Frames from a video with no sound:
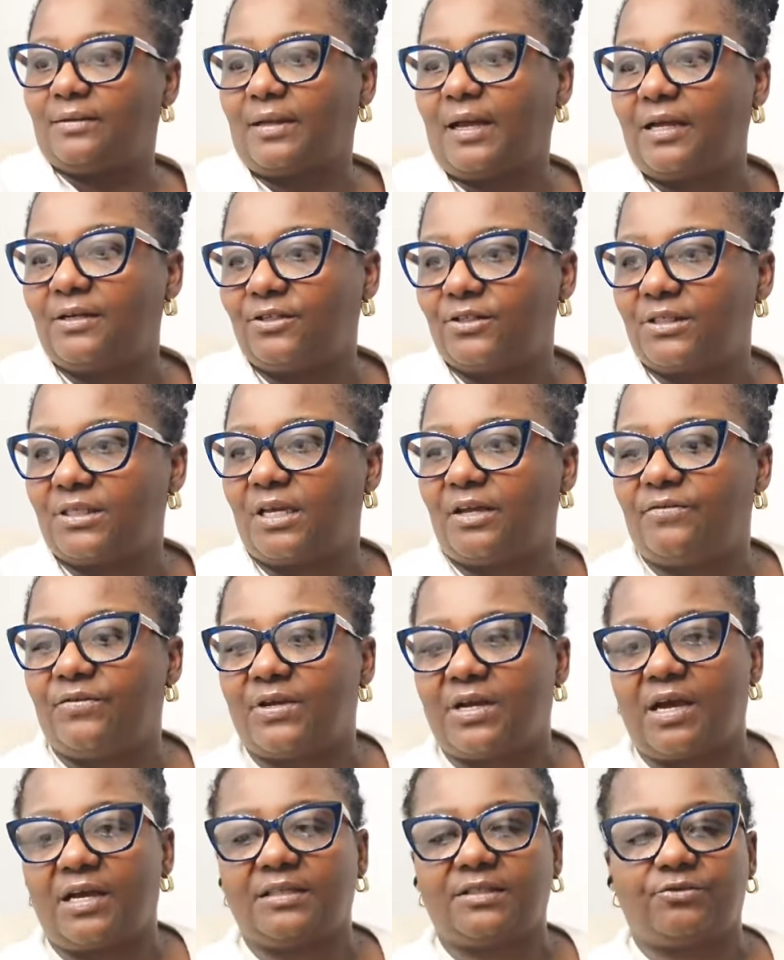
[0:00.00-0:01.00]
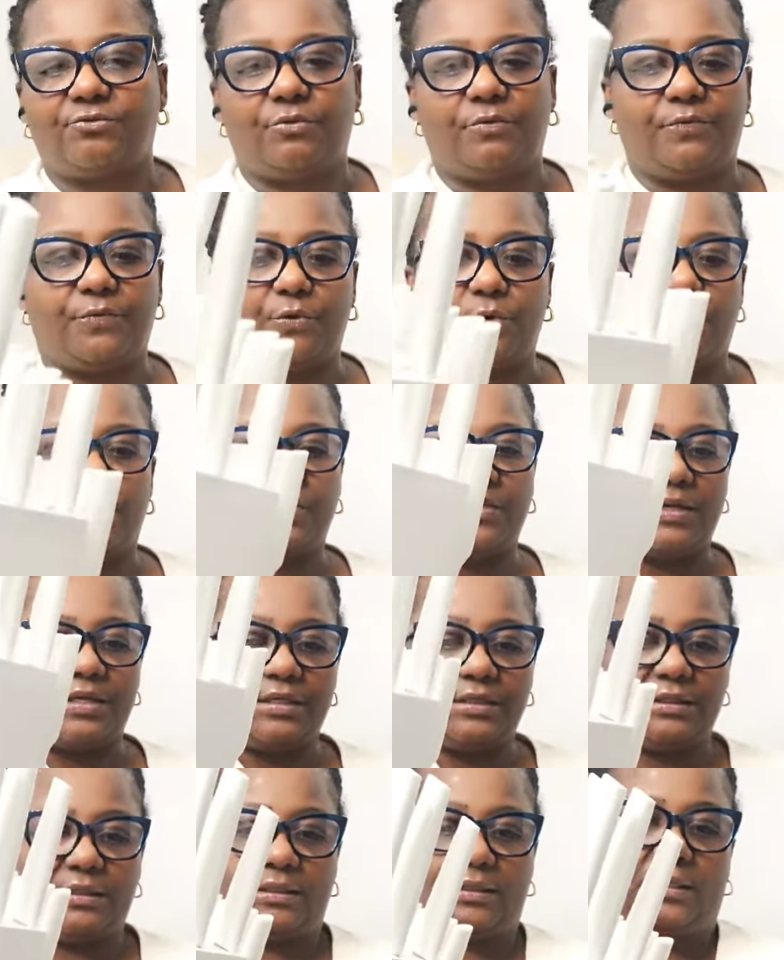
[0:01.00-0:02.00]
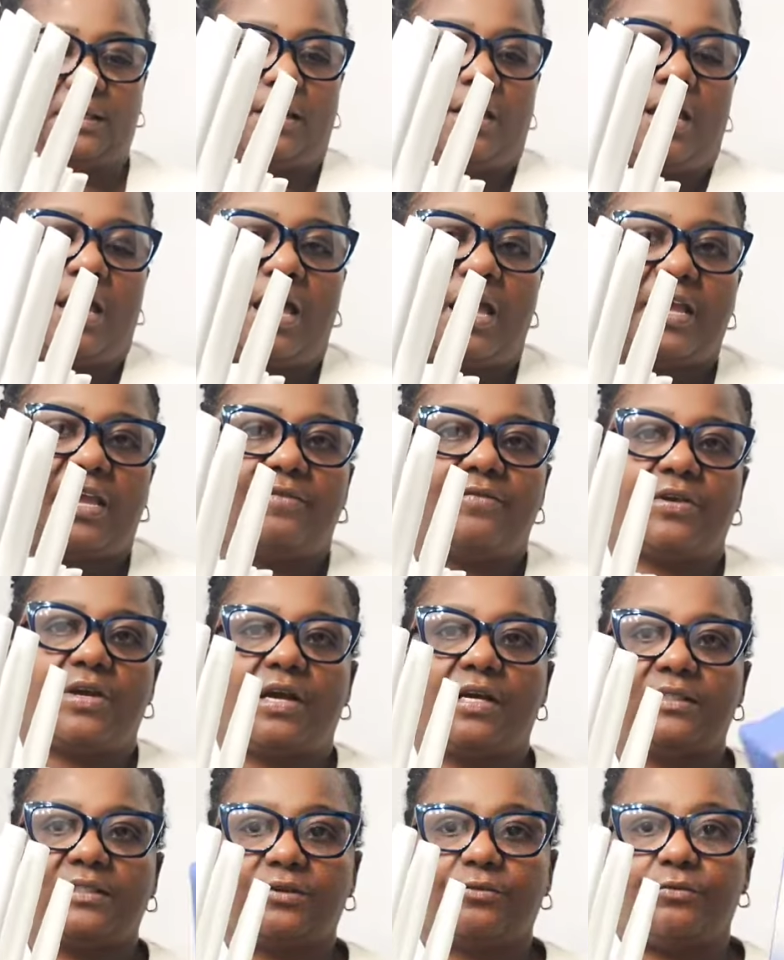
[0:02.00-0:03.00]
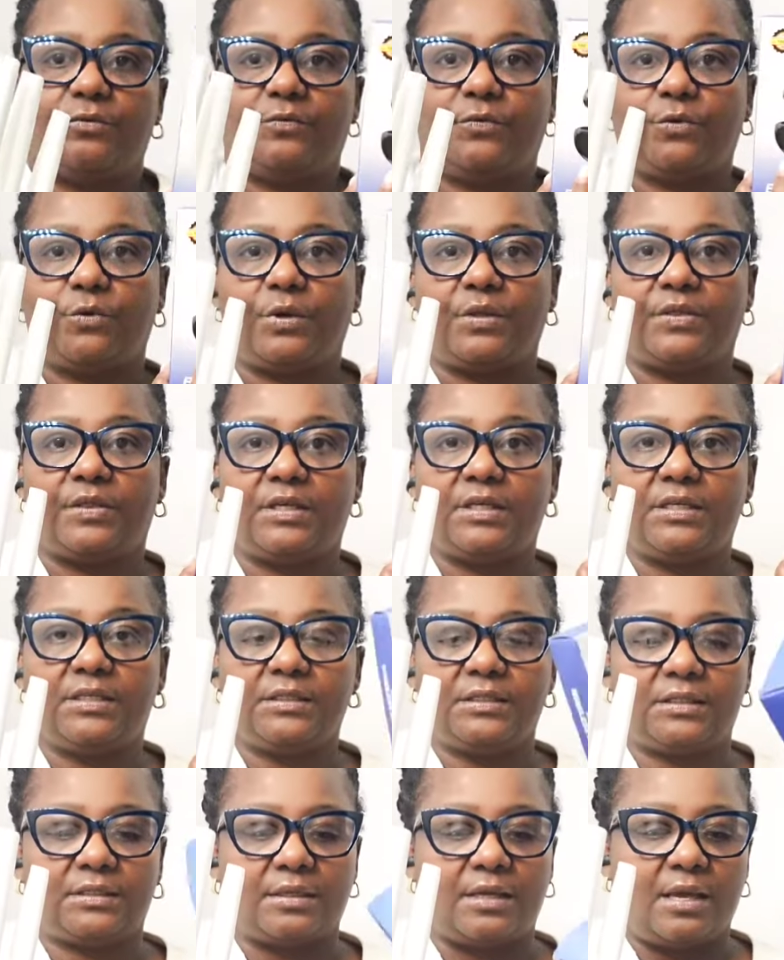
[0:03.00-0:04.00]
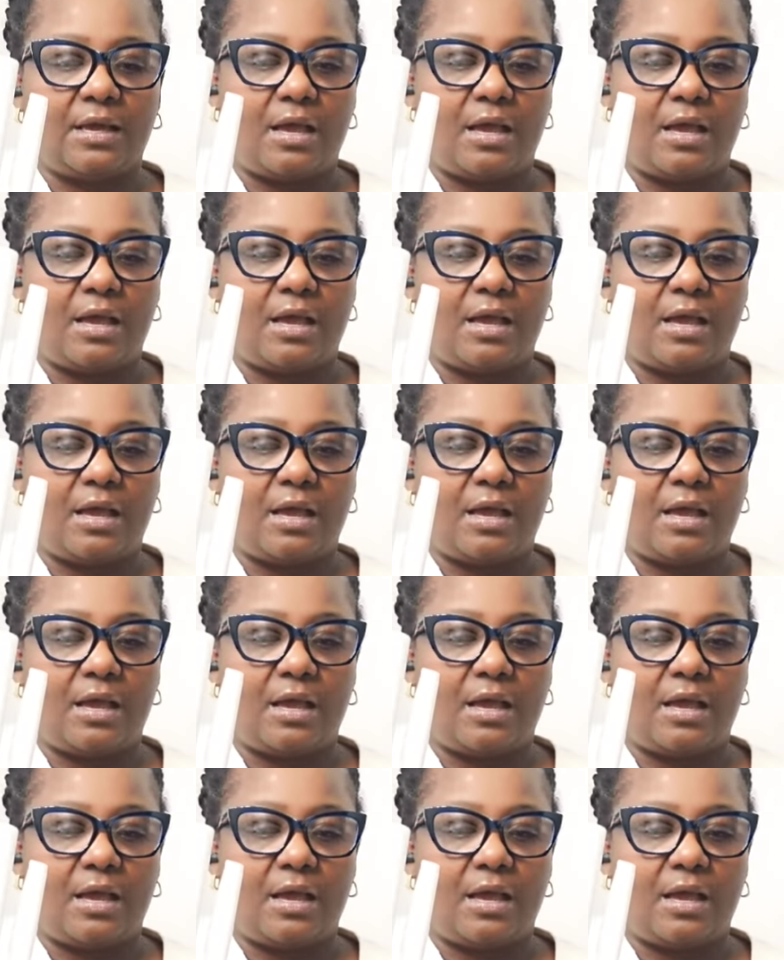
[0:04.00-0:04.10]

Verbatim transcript: I just gave you guys a review on this. I gave you guys a review on this.